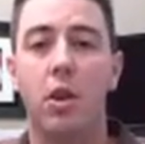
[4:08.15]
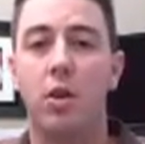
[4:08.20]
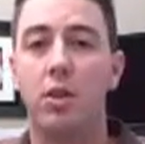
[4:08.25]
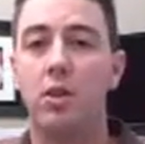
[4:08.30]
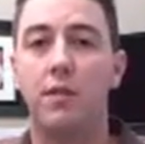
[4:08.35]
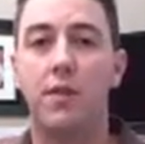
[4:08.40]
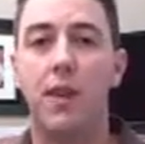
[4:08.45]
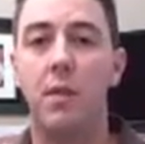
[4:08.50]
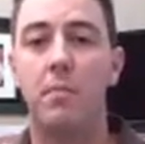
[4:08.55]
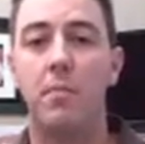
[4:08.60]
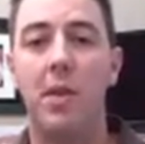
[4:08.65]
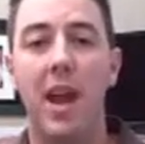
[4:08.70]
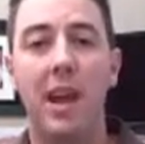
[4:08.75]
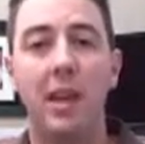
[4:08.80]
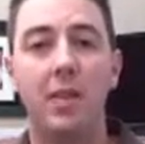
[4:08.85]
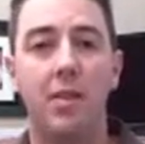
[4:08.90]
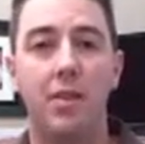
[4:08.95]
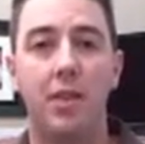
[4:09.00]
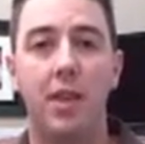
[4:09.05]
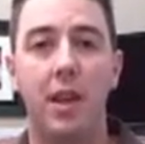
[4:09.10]
You can also
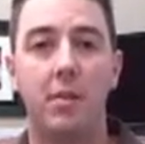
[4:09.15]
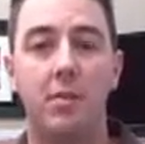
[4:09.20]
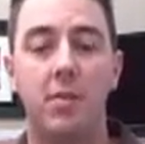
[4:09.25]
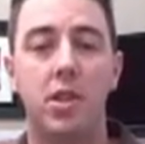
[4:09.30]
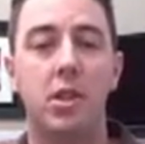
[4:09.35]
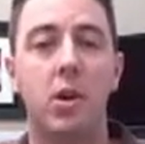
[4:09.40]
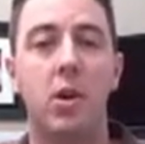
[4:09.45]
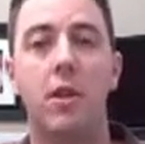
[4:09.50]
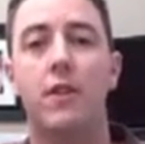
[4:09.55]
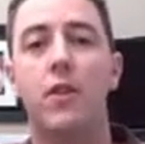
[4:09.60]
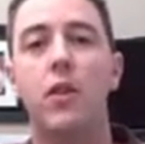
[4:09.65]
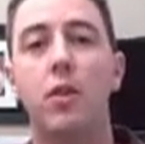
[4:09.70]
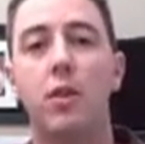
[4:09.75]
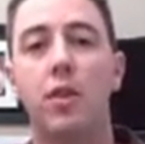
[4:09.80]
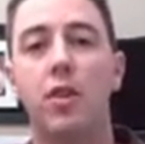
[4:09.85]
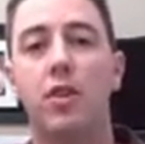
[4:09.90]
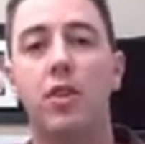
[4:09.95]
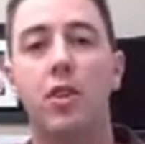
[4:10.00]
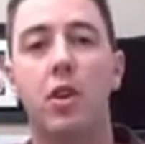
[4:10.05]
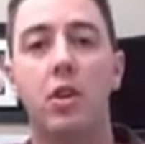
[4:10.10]
find paid themes. So
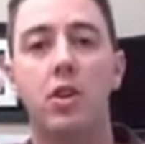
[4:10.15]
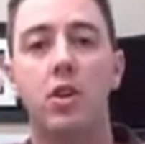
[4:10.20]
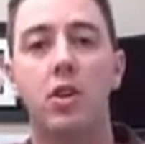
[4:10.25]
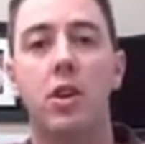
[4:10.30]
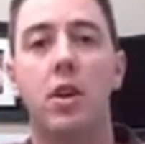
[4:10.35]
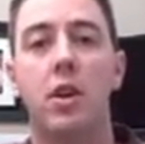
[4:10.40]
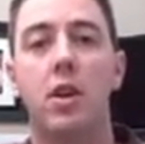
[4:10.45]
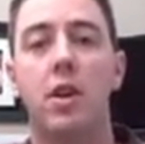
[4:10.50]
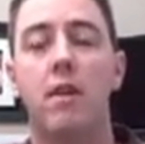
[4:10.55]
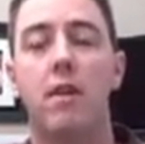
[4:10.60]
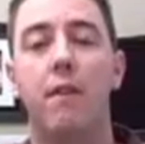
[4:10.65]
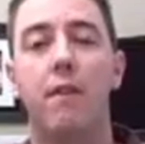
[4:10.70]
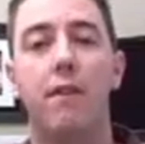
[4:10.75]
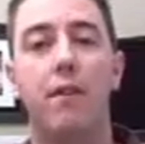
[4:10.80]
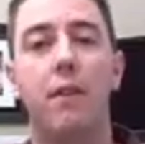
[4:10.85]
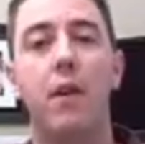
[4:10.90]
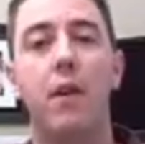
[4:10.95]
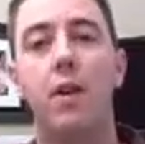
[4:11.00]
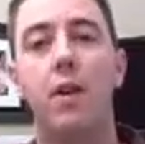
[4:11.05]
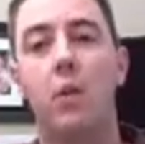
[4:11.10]
if you search
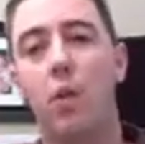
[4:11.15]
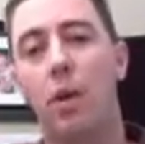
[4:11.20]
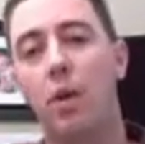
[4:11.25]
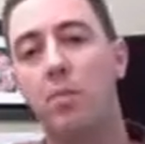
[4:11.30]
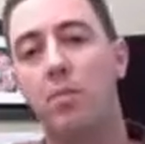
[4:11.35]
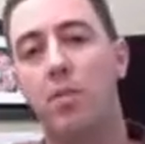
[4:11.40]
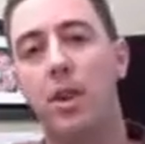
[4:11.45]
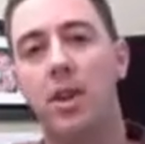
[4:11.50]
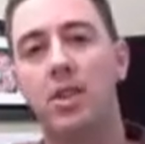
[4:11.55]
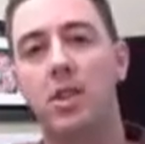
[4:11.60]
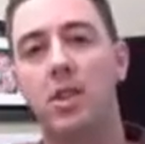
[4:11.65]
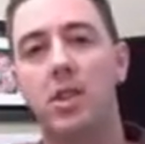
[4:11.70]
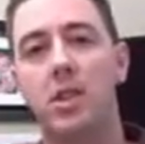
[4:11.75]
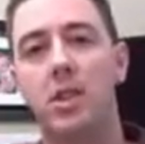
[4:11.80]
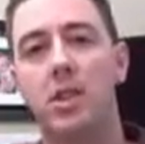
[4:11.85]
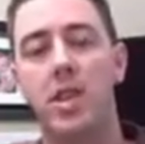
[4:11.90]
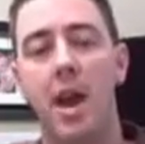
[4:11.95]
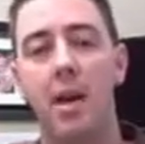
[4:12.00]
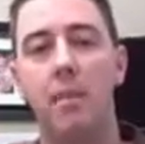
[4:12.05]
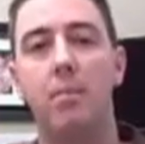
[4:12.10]
free
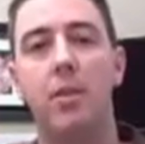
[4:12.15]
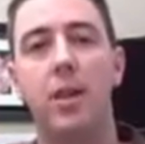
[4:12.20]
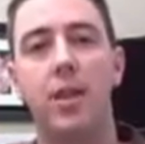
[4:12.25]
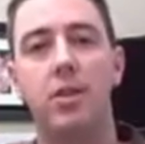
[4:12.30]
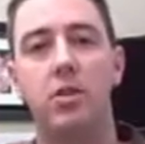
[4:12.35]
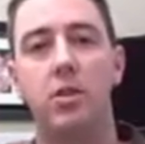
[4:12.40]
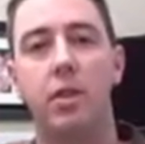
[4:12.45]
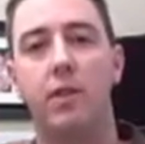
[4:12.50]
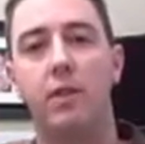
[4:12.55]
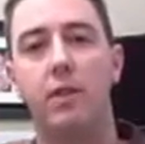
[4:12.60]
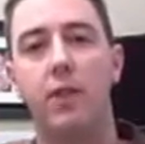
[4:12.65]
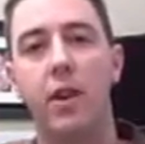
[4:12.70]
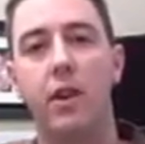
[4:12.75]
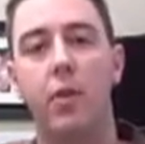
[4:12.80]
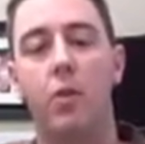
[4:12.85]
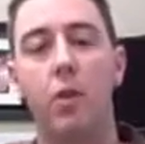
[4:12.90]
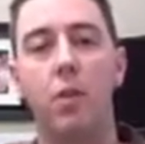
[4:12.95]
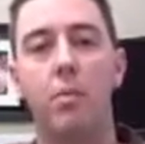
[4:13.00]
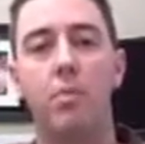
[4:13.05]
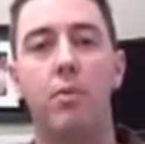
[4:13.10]
WordPress templates or
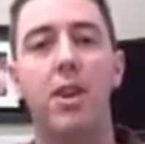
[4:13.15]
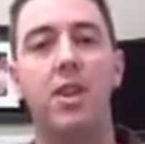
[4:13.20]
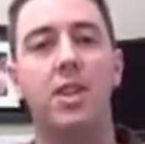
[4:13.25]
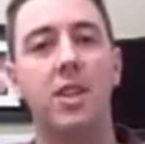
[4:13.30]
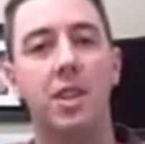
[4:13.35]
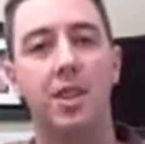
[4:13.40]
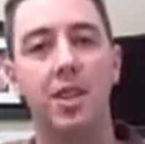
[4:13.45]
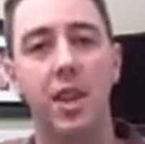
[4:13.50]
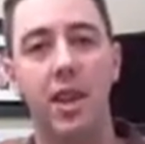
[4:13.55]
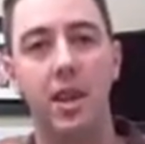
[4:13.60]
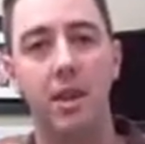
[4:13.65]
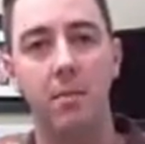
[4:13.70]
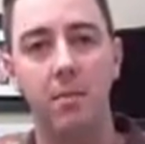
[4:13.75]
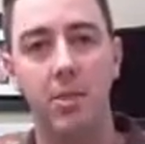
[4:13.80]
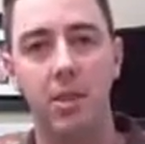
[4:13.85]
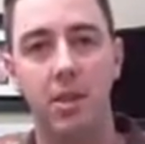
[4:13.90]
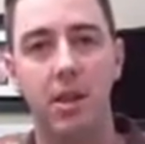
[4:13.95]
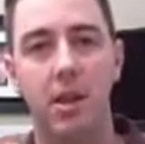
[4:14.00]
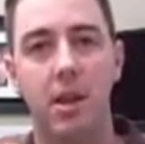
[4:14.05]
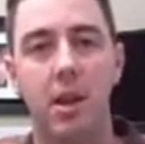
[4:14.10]
free WordPress
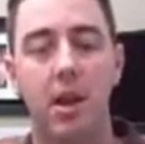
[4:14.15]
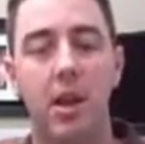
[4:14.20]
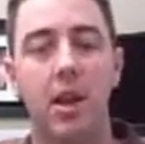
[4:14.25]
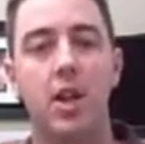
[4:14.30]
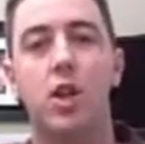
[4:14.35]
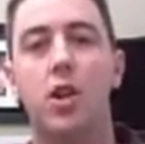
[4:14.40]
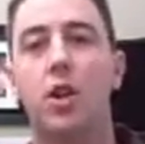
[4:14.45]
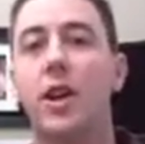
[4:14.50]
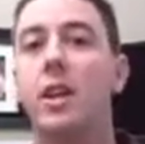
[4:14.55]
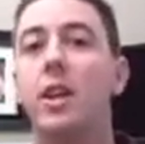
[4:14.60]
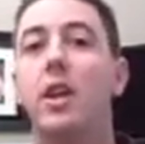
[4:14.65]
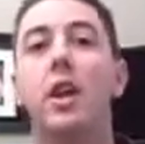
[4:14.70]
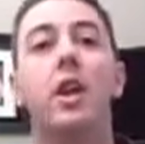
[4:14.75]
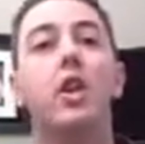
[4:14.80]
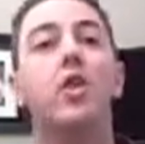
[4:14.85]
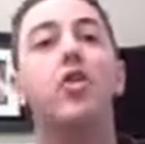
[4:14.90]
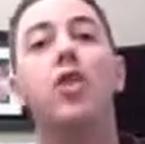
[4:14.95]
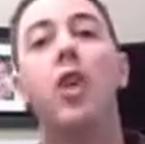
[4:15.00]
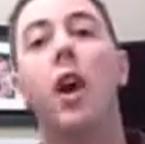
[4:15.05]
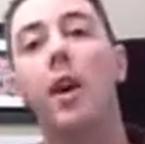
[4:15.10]
themes, you'll
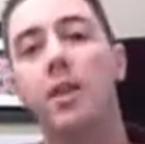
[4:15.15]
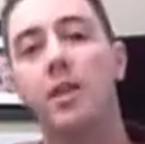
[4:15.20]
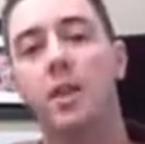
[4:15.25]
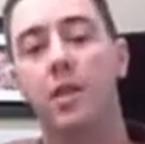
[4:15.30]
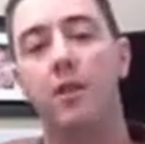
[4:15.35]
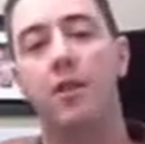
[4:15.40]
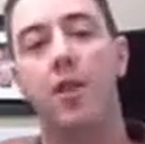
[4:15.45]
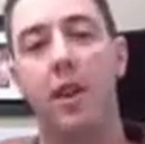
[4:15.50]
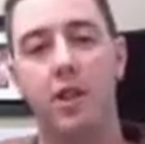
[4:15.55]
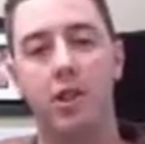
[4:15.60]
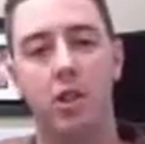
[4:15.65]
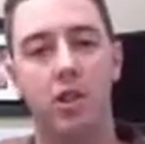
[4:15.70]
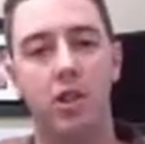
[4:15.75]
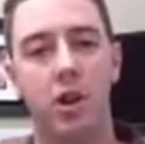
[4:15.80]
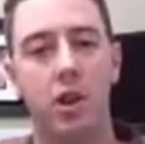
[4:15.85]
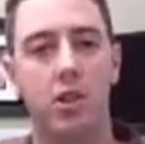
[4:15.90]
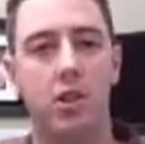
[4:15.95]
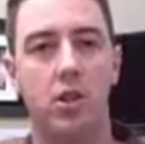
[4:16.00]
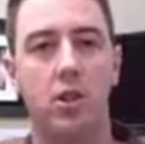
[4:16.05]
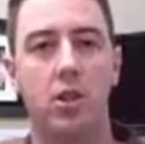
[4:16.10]
get tons of
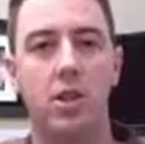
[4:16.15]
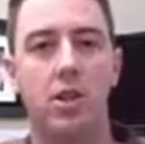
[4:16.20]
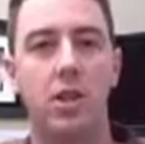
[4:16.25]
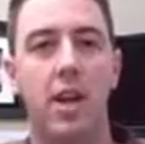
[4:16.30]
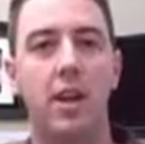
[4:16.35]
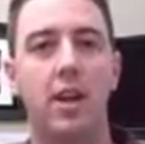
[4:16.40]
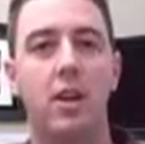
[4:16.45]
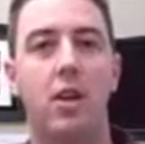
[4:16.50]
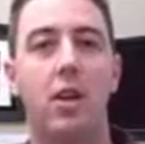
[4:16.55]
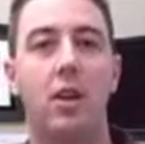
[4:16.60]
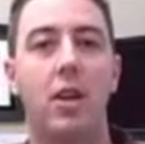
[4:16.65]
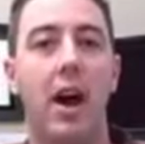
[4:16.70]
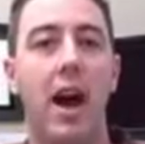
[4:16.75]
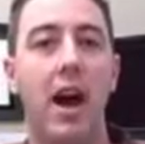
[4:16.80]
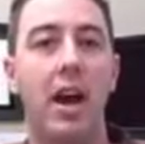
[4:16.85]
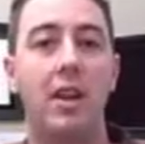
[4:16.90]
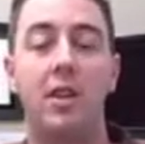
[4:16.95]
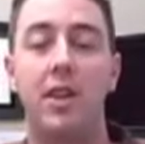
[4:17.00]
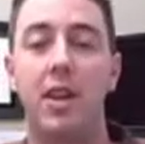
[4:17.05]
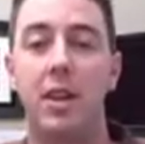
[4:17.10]
things. There's also a site
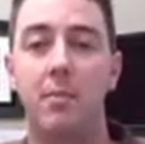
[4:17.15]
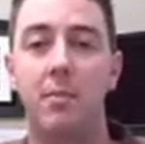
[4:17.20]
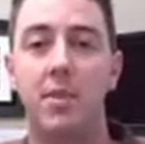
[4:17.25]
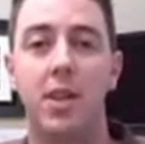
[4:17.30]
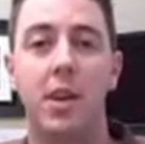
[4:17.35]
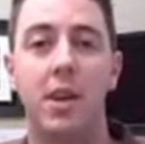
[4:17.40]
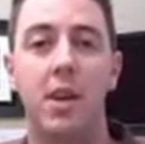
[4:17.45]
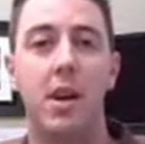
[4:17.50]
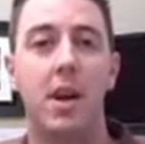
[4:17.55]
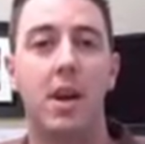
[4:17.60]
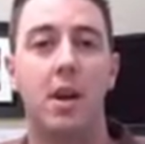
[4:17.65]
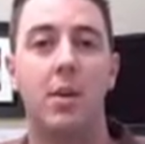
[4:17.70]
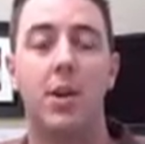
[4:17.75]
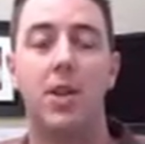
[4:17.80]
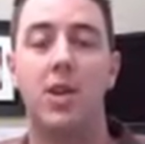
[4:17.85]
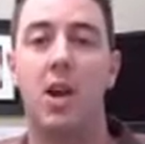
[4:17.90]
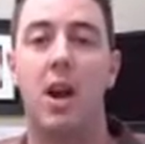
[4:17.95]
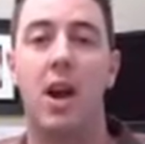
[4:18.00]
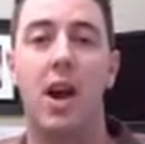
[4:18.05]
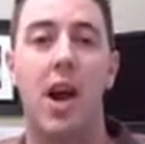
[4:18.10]
called iThemes,
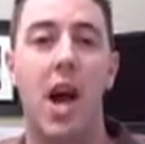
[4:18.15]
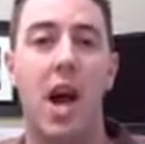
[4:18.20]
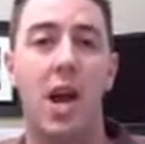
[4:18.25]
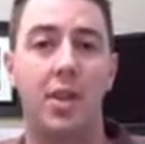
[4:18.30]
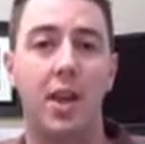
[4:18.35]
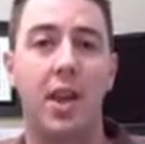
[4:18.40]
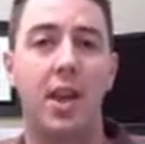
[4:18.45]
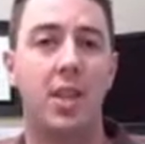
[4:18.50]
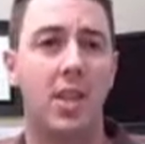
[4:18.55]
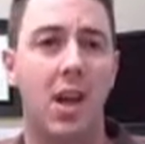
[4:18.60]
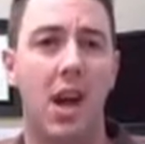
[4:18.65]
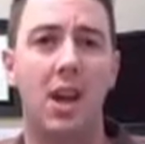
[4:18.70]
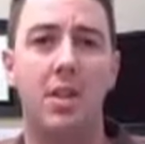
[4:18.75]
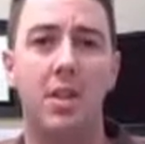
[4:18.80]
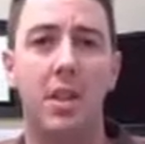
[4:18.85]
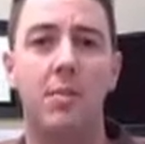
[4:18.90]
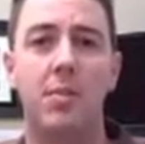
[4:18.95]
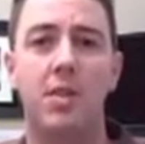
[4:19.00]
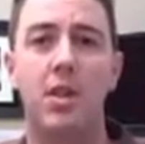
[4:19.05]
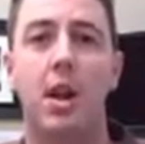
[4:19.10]
which I think
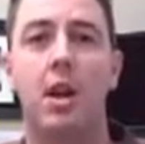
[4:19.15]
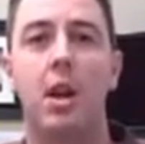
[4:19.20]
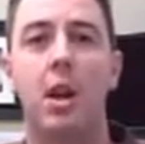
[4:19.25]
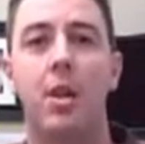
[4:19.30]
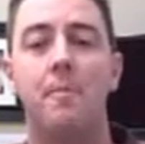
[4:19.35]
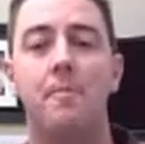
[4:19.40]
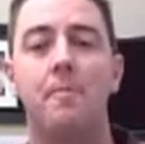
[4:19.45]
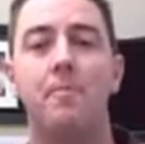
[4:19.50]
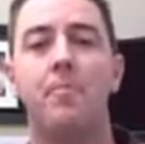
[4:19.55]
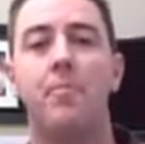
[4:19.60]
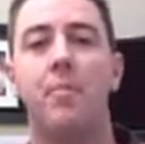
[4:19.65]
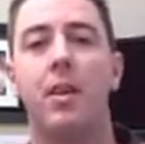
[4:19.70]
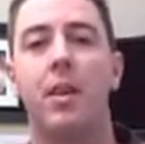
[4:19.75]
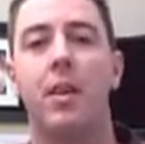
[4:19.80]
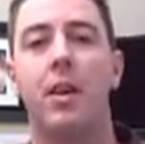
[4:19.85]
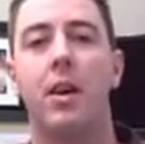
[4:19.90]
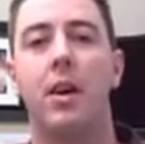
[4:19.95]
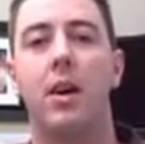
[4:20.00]
it's iThemes.com,